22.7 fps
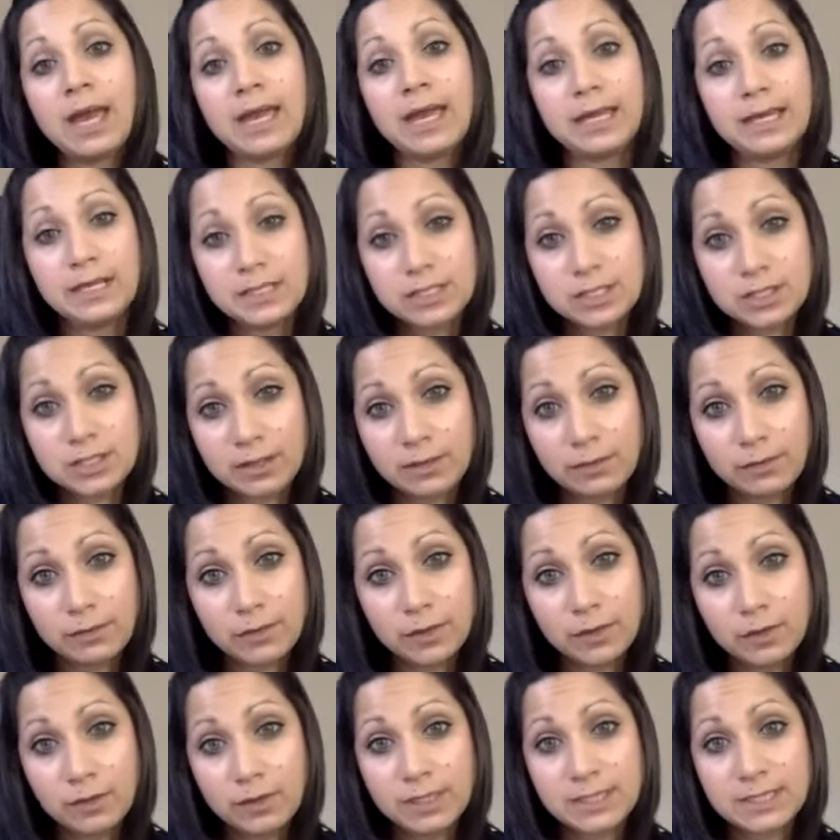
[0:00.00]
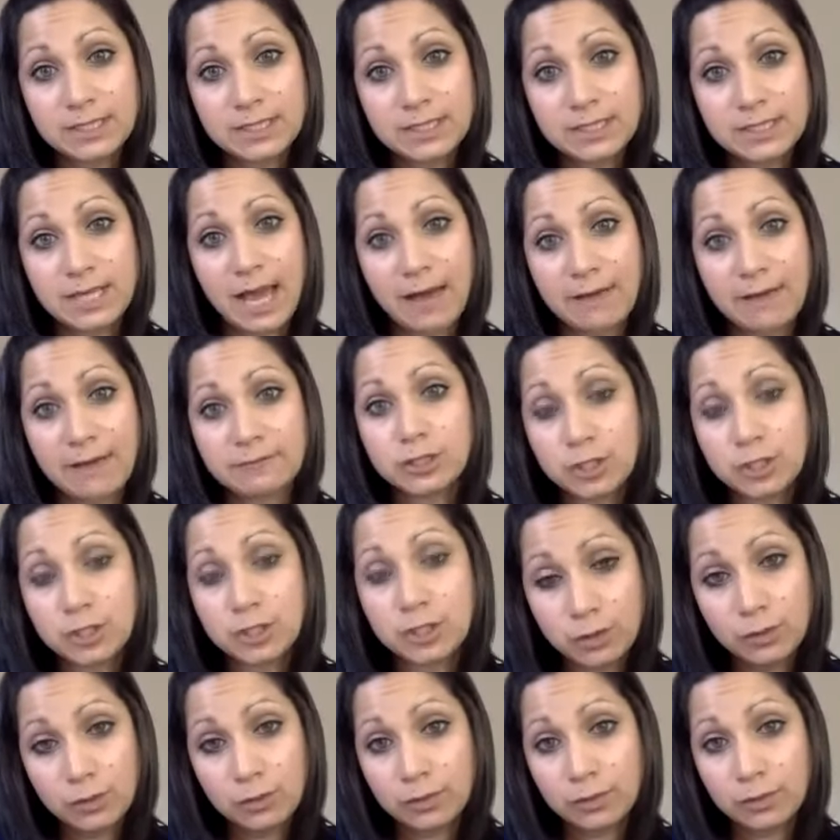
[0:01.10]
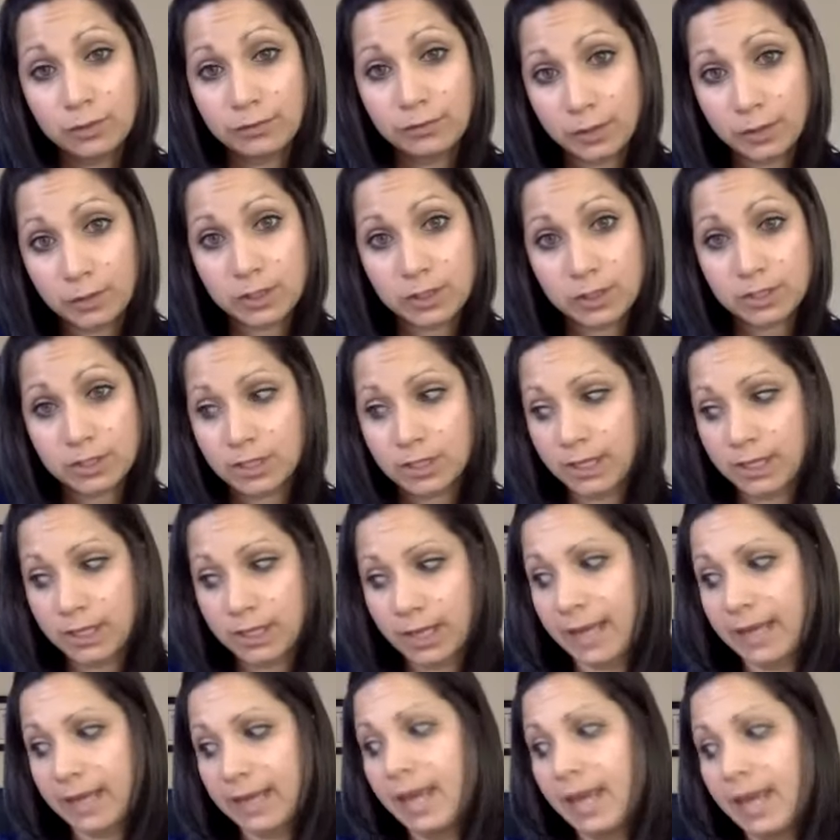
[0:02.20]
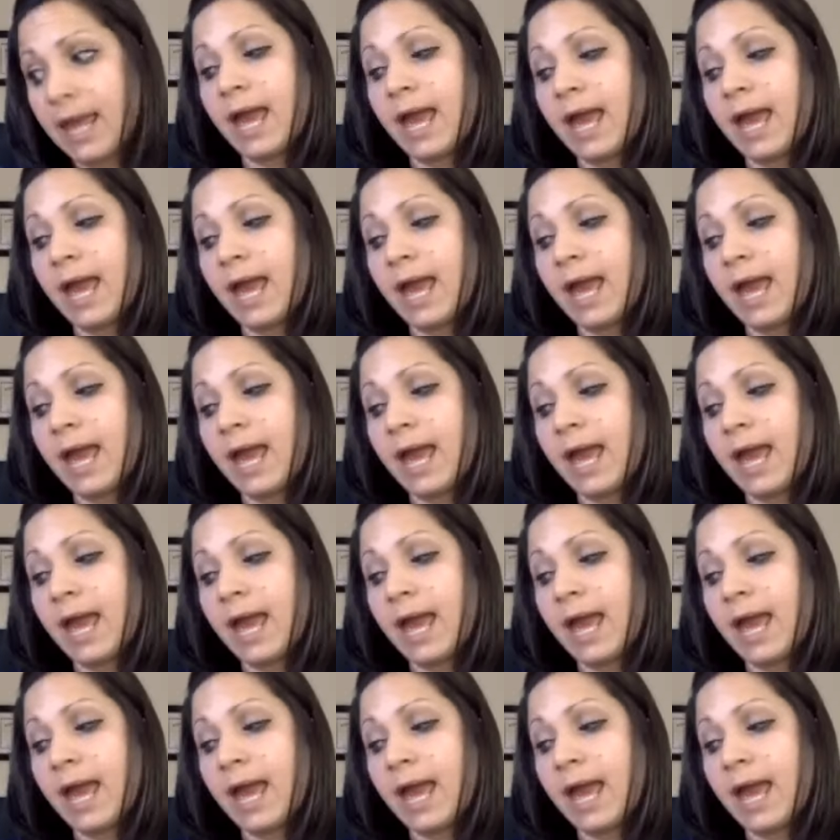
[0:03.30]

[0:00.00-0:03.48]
Each lit review needs to have 2 reviewers look at it.